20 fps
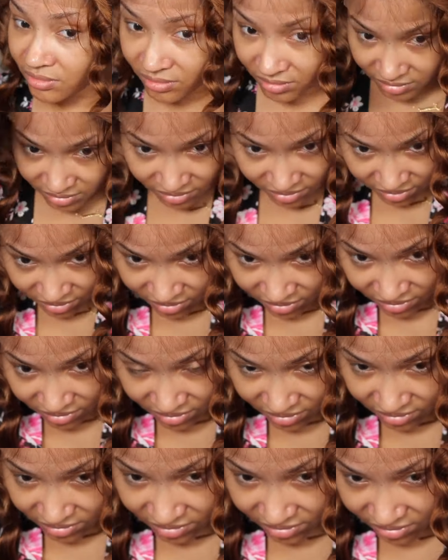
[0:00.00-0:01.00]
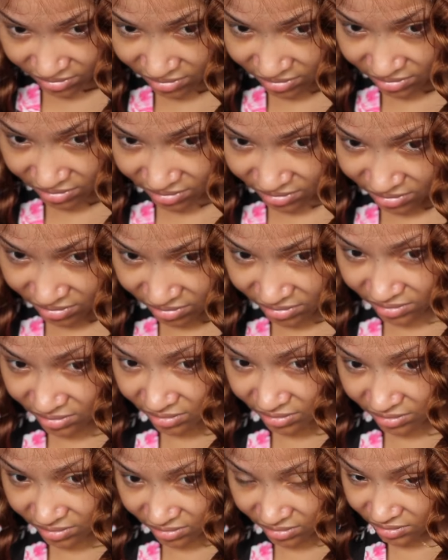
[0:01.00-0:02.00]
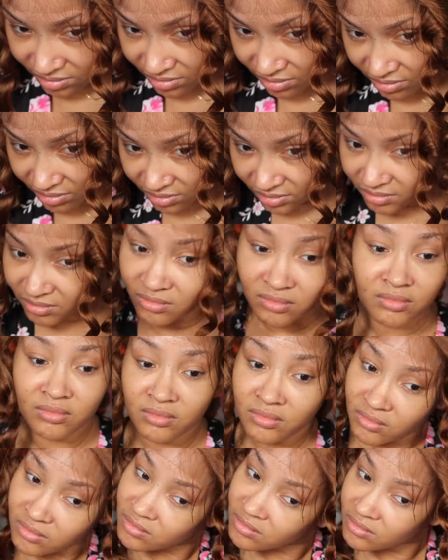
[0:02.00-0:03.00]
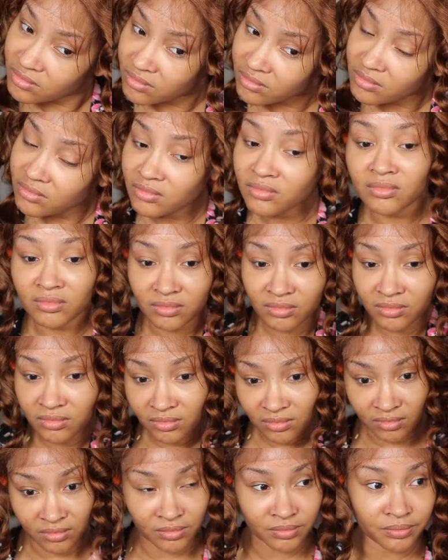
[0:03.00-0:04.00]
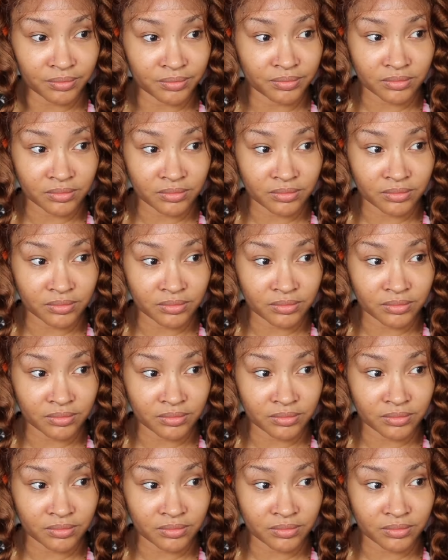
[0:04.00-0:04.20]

Nobody speaks.